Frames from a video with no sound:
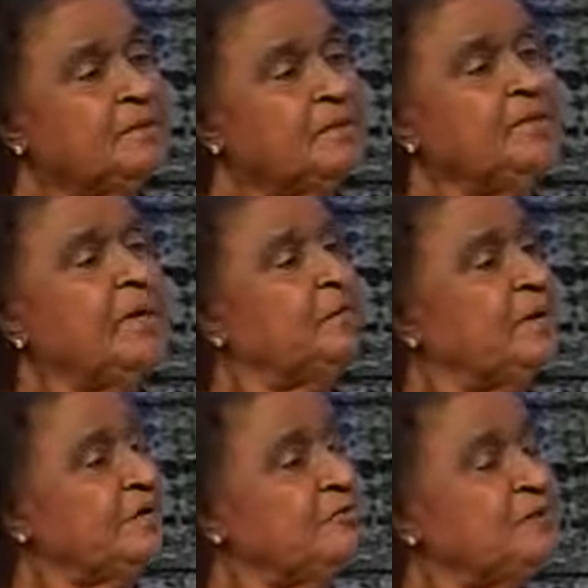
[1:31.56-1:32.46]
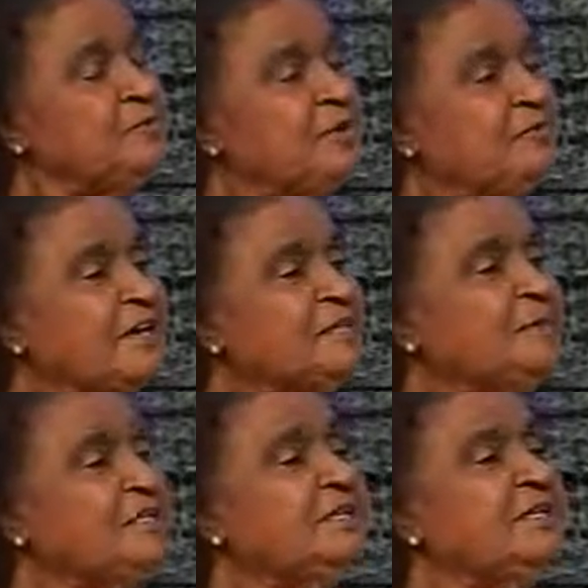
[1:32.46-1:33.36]
We have patrons, we have vice
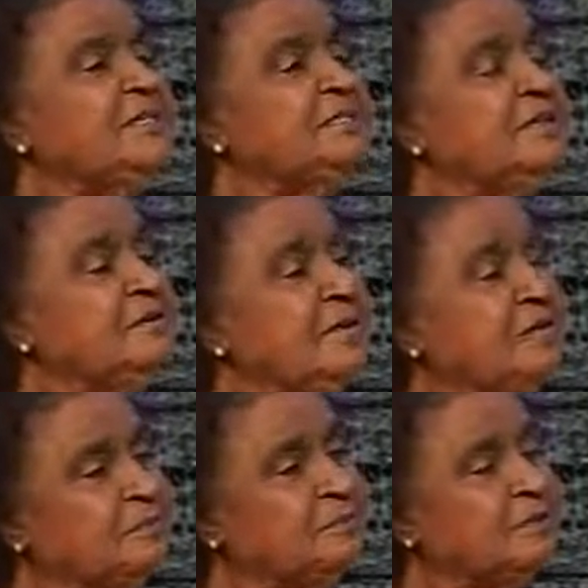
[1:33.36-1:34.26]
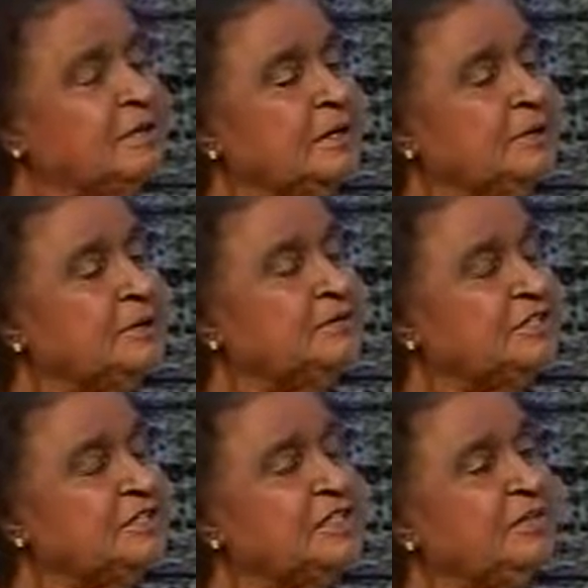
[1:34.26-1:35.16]
presidents, then we have a
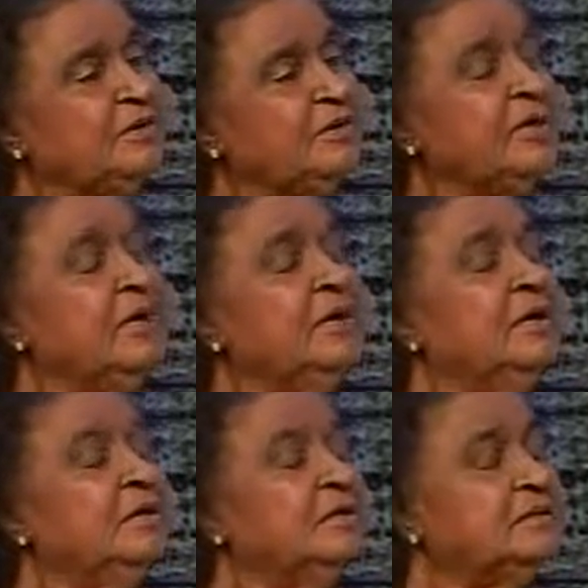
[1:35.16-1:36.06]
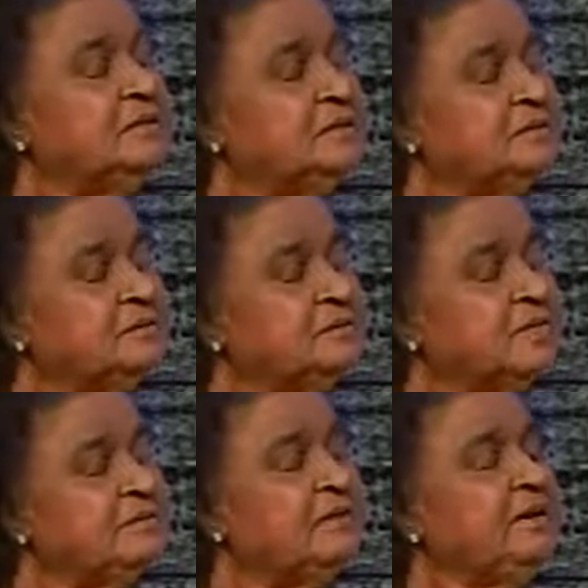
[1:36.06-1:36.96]
treasurer,
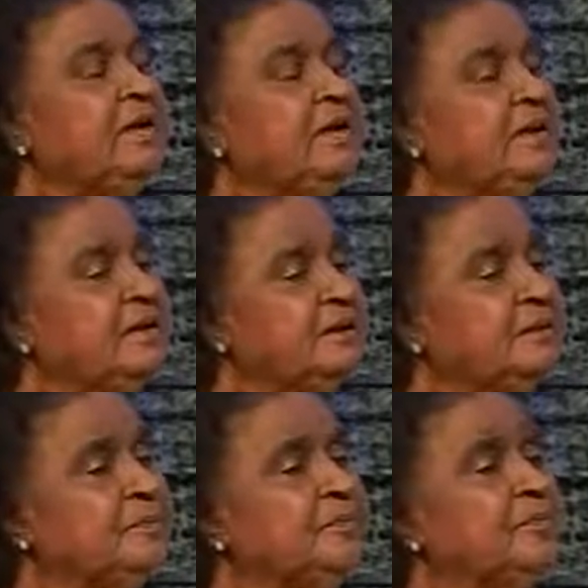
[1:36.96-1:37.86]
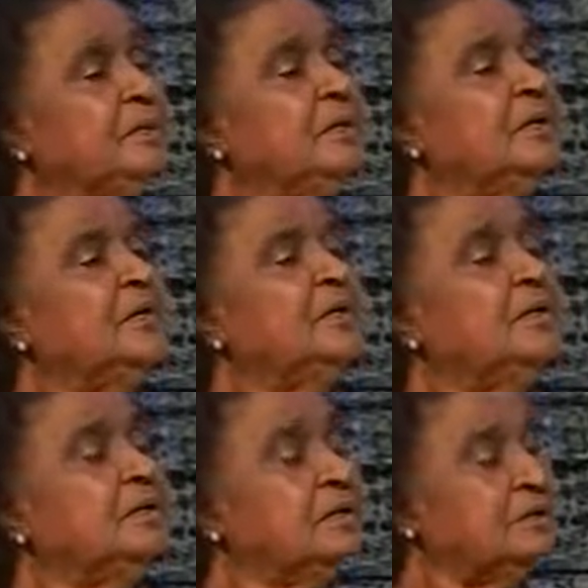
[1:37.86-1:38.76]
secretary, and
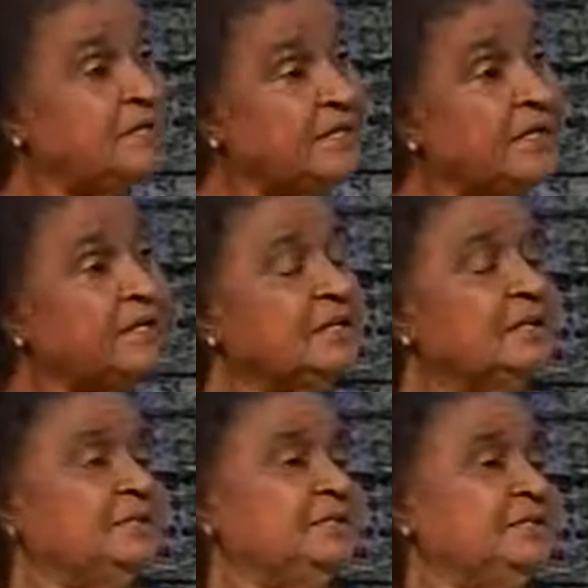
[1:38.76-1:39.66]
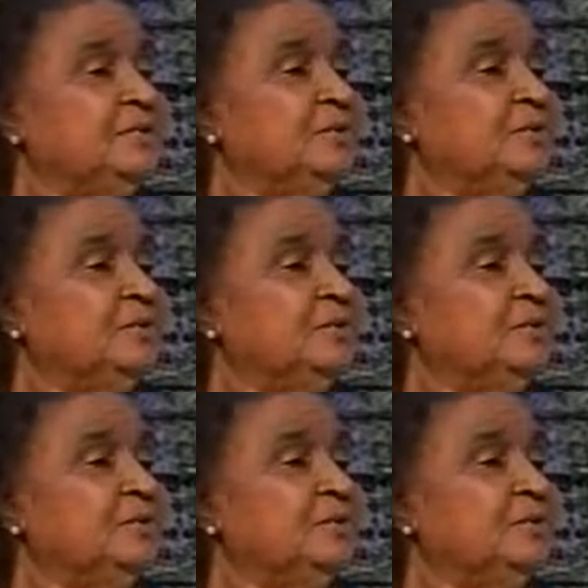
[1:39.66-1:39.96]
dedicated committee